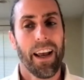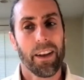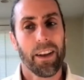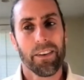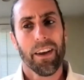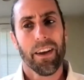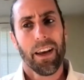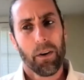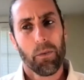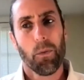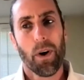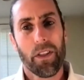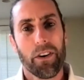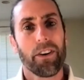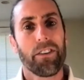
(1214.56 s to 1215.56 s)
And
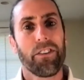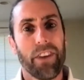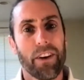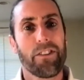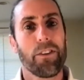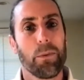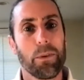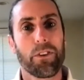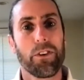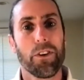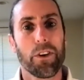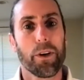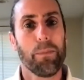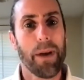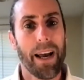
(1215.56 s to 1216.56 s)
whether our session was good
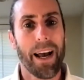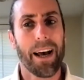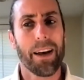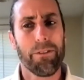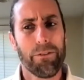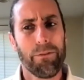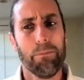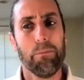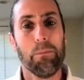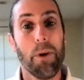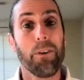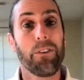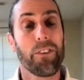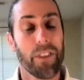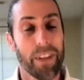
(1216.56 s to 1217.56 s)
or bad,
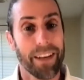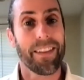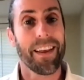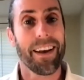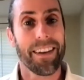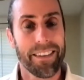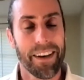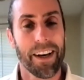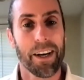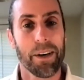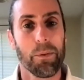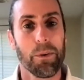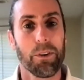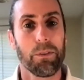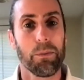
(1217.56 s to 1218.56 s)
mostly at that
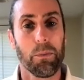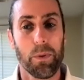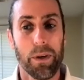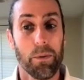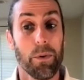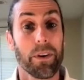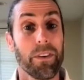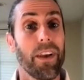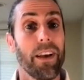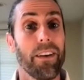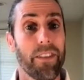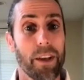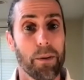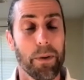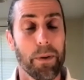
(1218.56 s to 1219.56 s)
time was we would assess
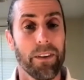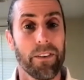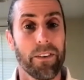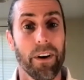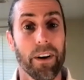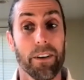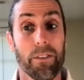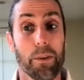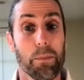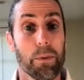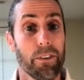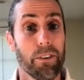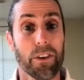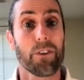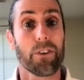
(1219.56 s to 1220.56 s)
that based on if the
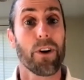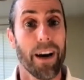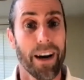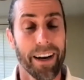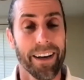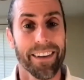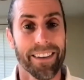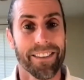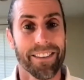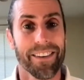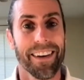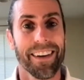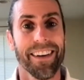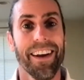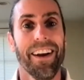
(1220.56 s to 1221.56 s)
person cried,
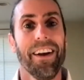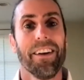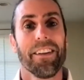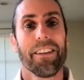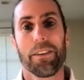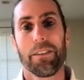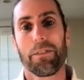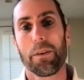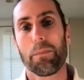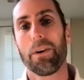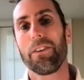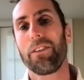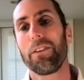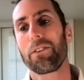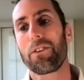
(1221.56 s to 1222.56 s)
right? The
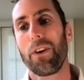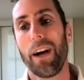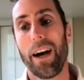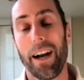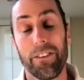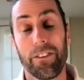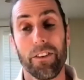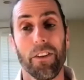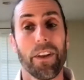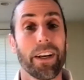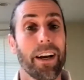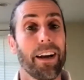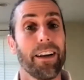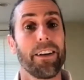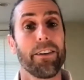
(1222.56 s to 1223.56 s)
person cried, so they
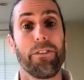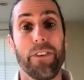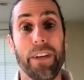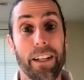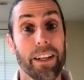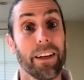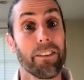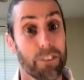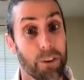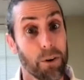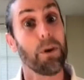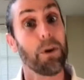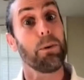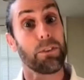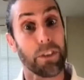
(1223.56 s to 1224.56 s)
got into feeling. So
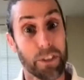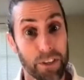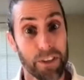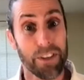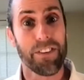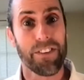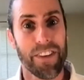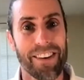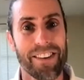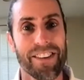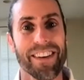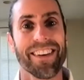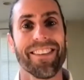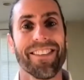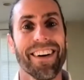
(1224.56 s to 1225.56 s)
it was a good
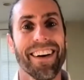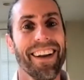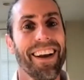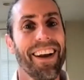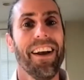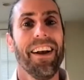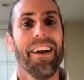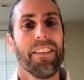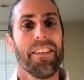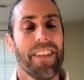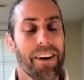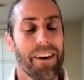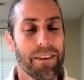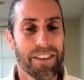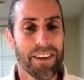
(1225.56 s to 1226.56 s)
session, right?
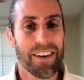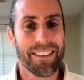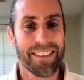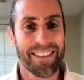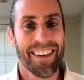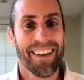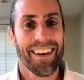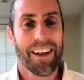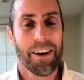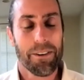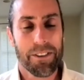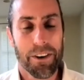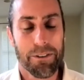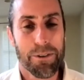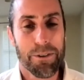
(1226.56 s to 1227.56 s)
That was us. That
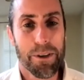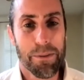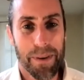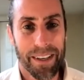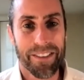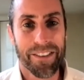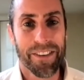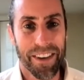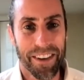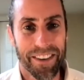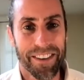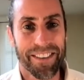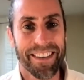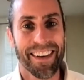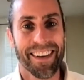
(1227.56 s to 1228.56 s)
was our rudimentary
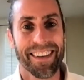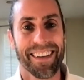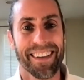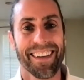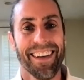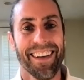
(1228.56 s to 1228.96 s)
understanding.